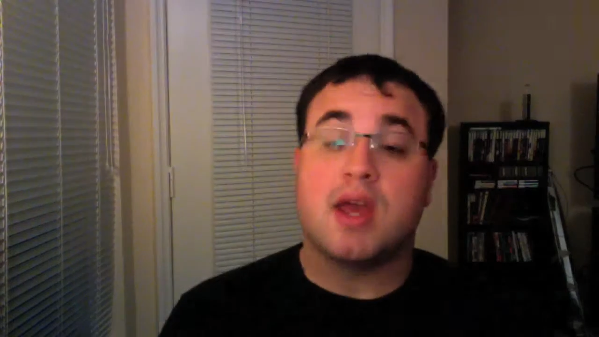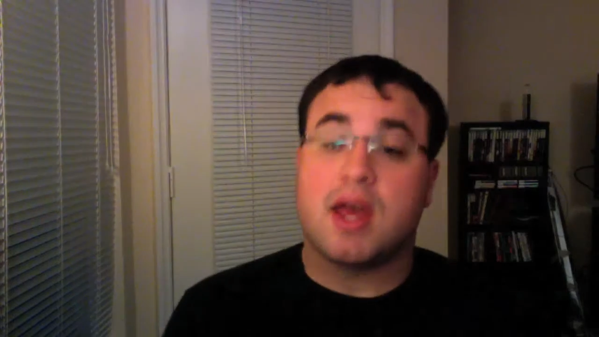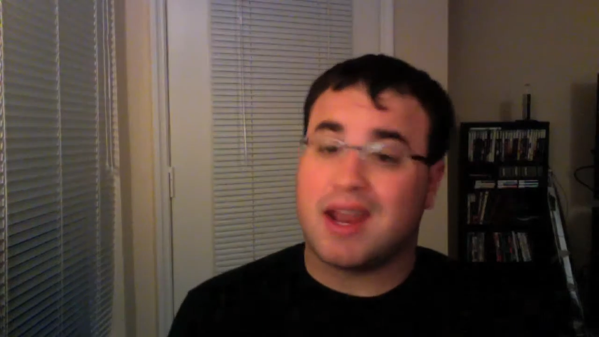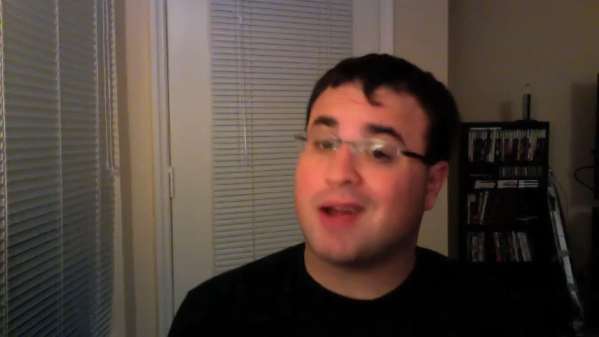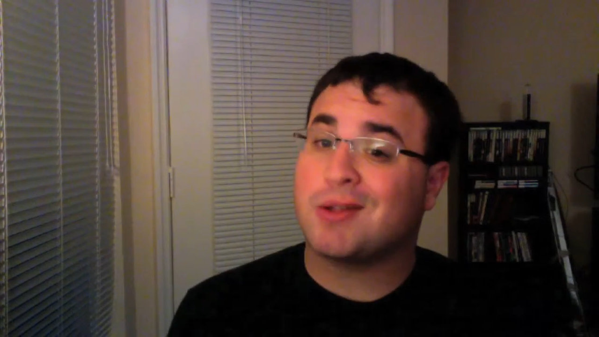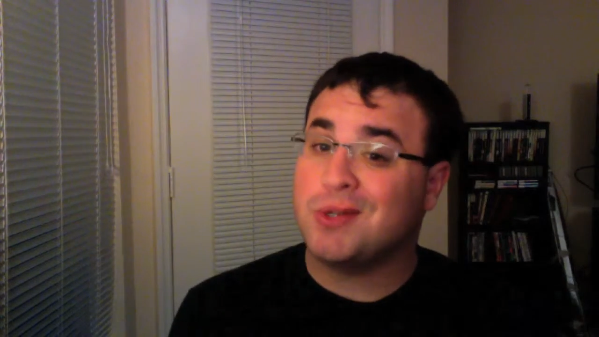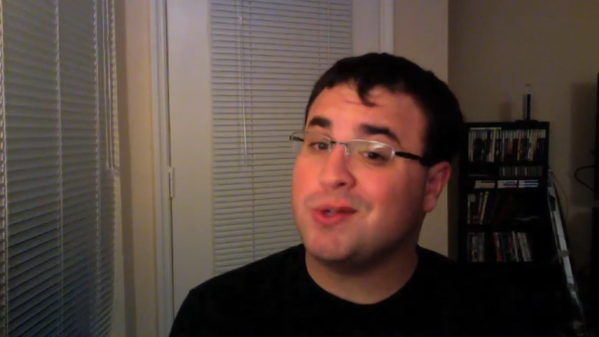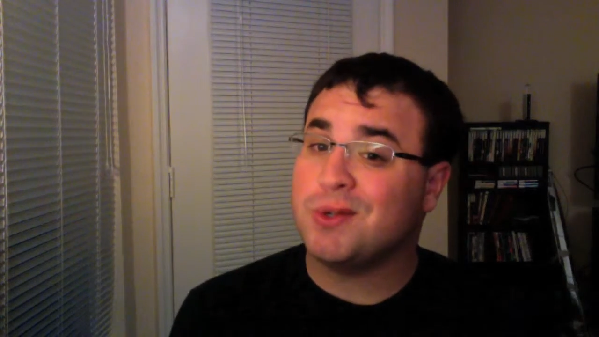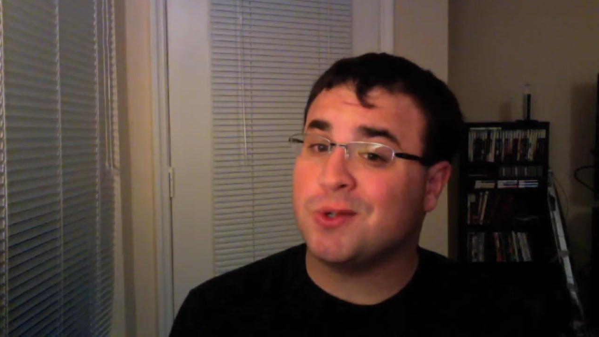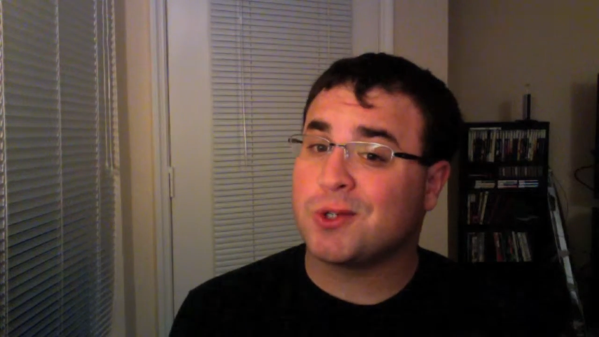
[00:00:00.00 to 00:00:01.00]
and how 2
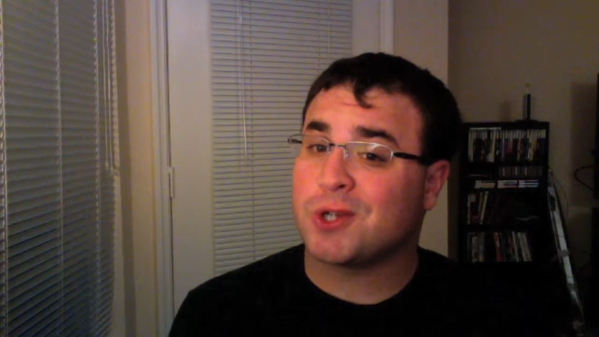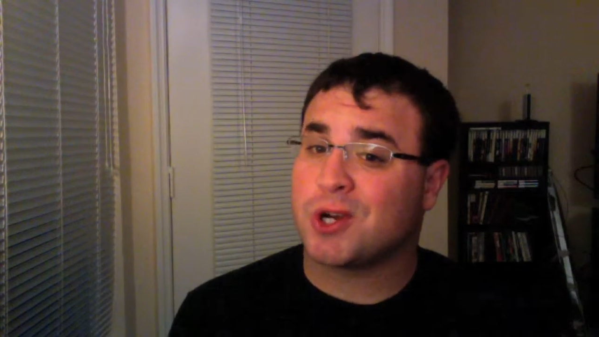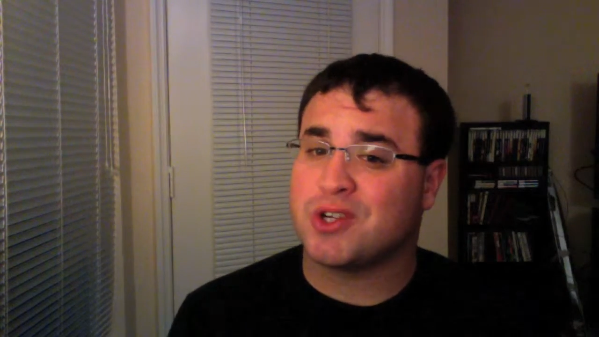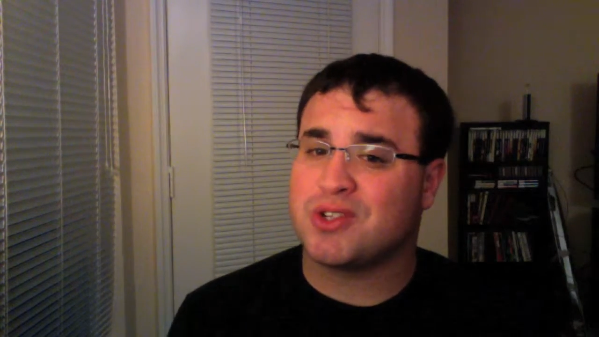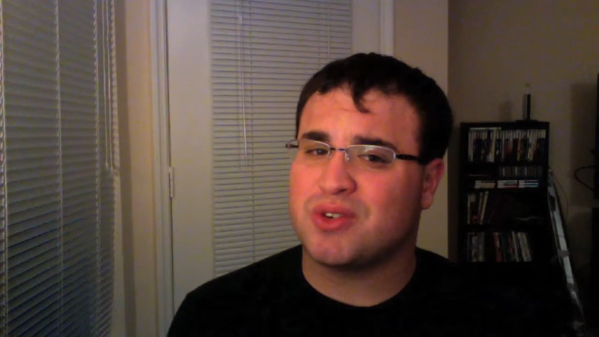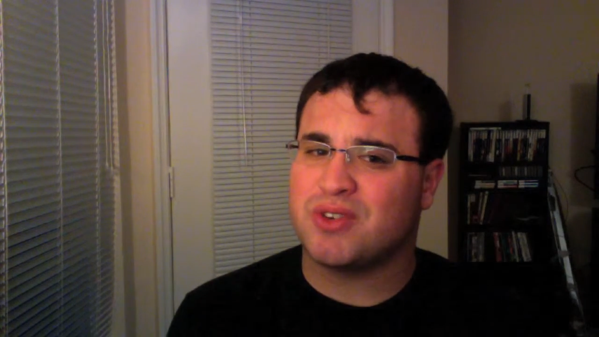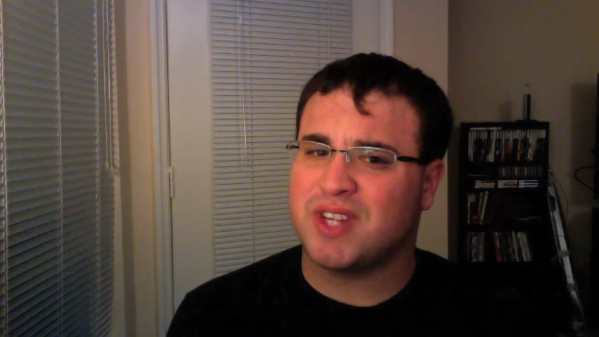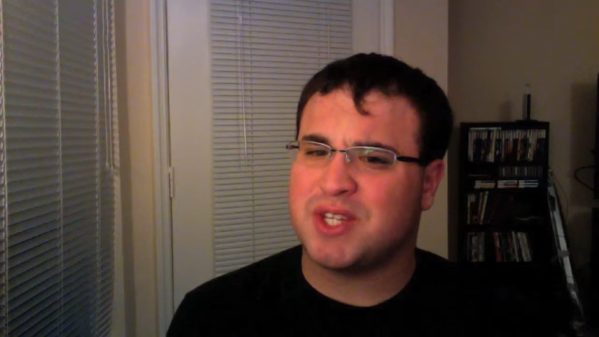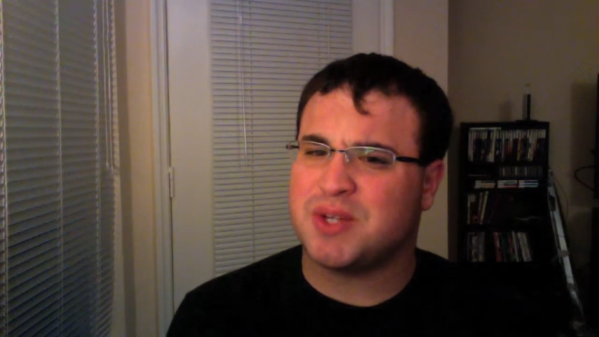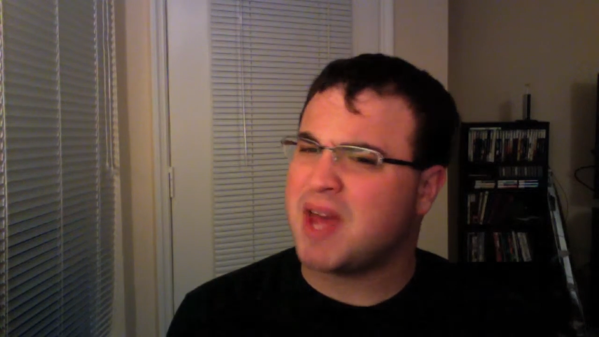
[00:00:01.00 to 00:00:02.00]
neutral charges don't really
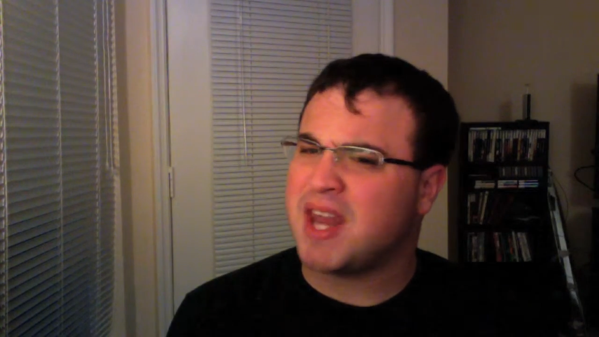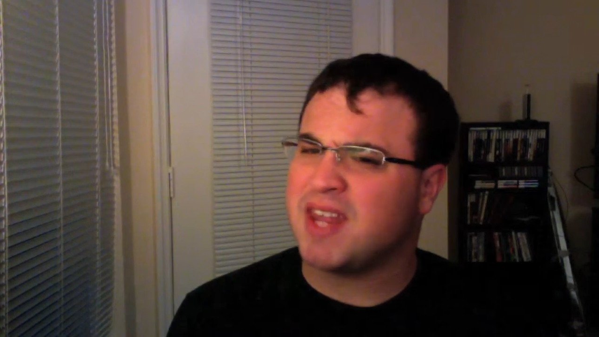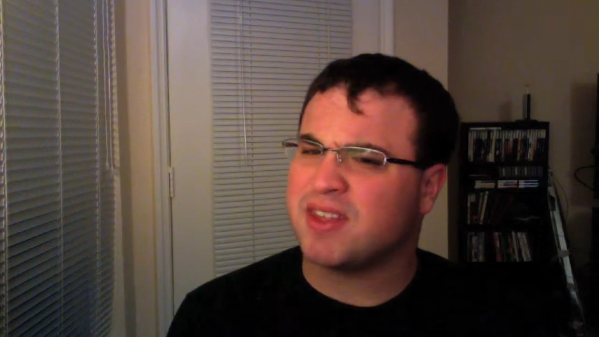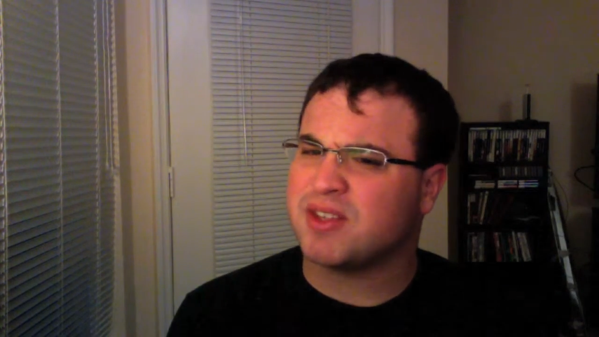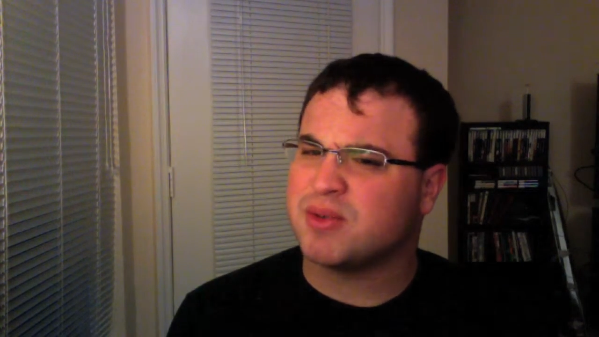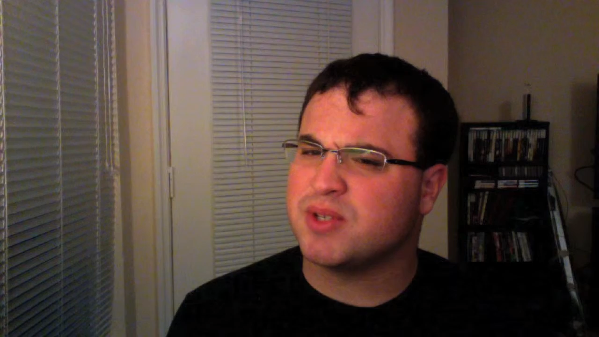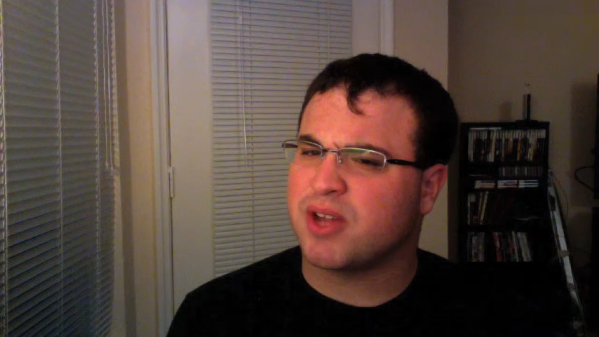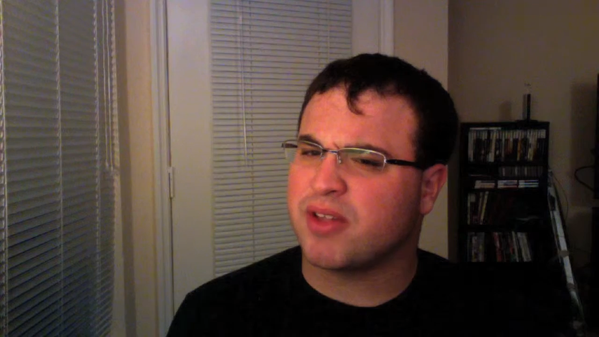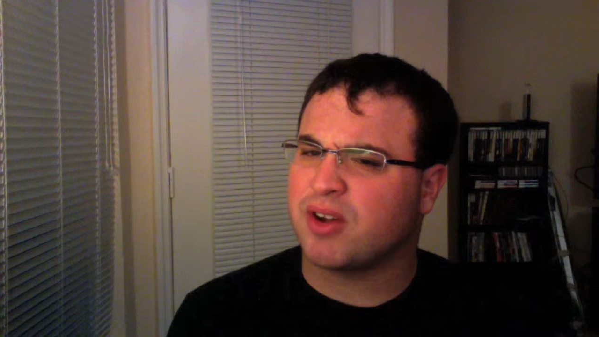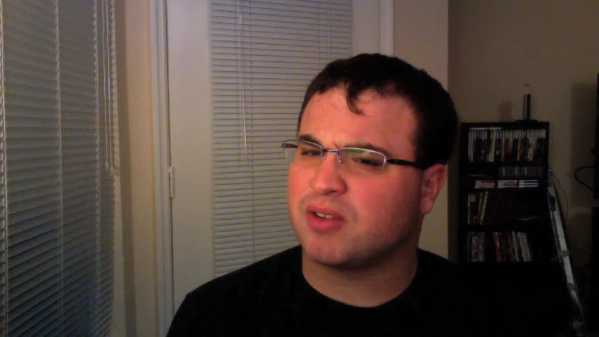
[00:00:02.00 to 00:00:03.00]
do anything to each other,